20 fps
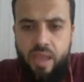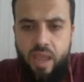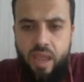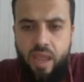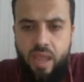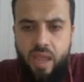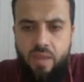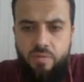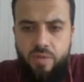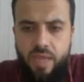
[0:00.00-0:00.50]

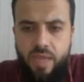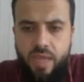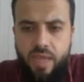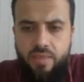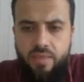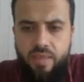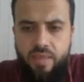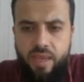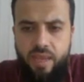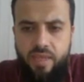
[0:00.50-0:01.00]
How
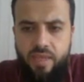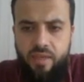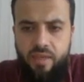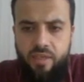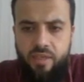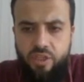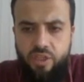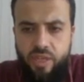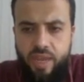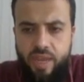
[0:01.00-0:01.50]
can the
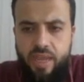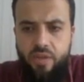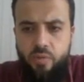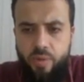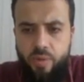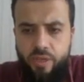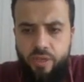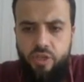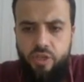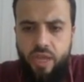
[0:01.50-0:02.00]
English
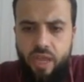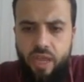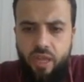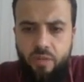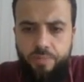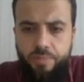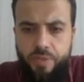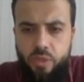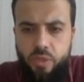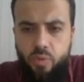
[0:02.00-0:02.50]
language
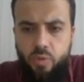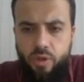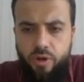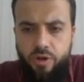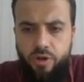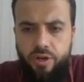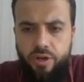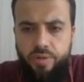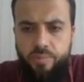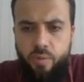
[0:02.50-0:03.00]
help you
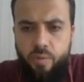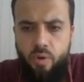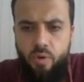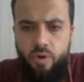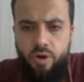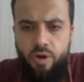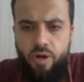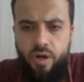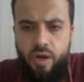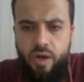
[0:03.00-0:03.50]
learn
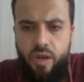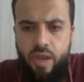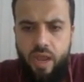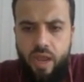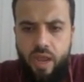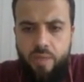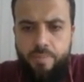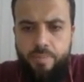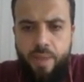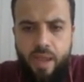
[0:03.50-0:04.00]
more
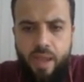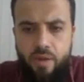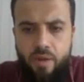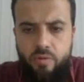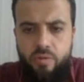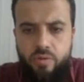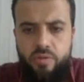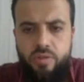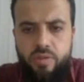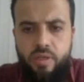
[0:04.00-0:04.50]

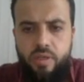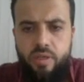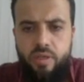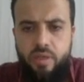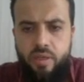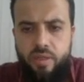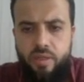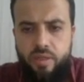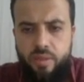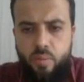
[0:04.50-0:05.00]
about
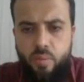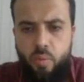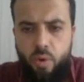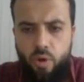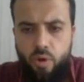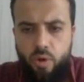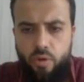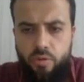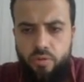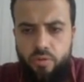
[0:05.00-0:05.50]
the
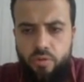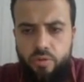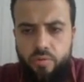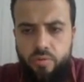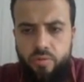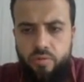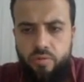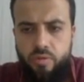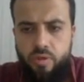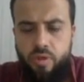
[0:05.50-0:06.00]
world?
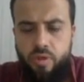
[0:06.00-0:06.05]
